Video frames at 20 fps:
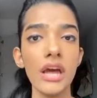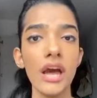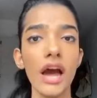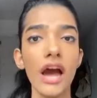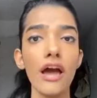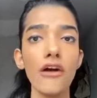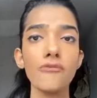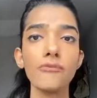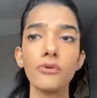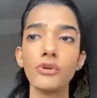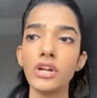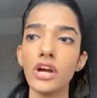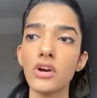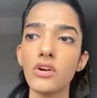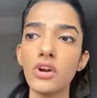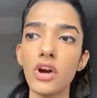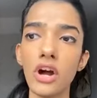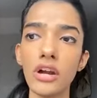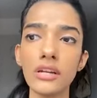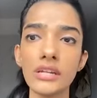I've put
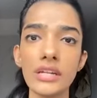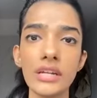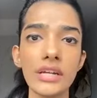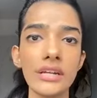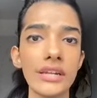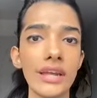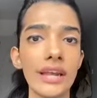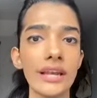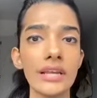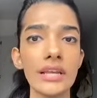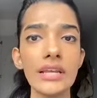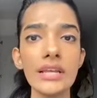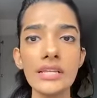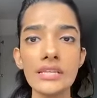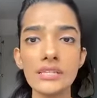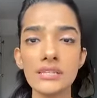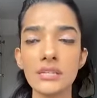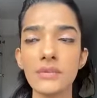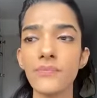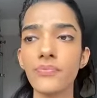out content at
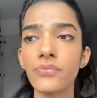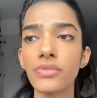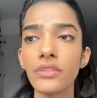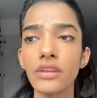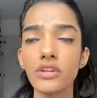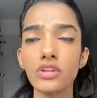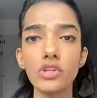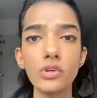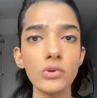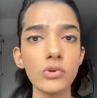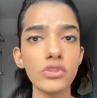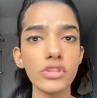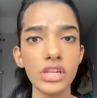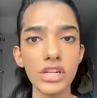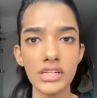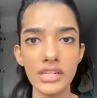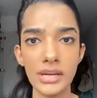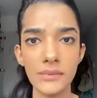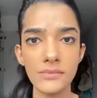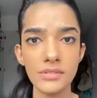least 2 to 3
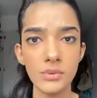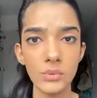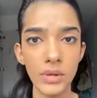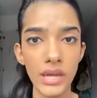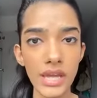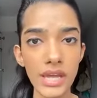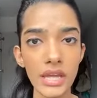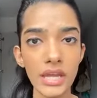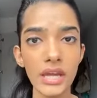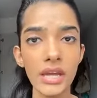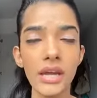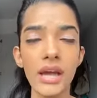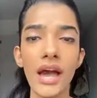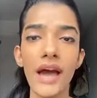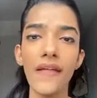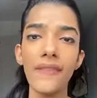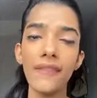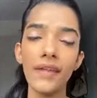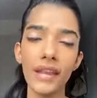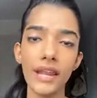times a week,
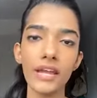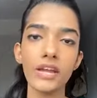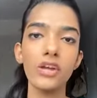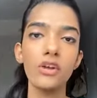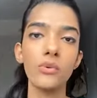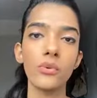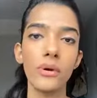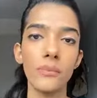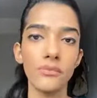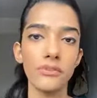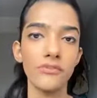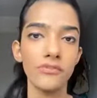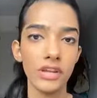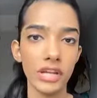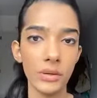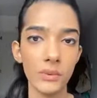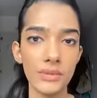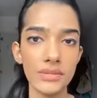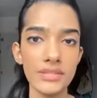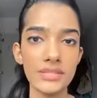and then I grew up the
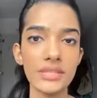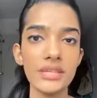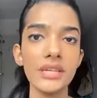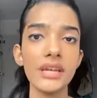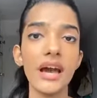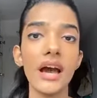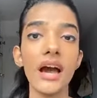frequency.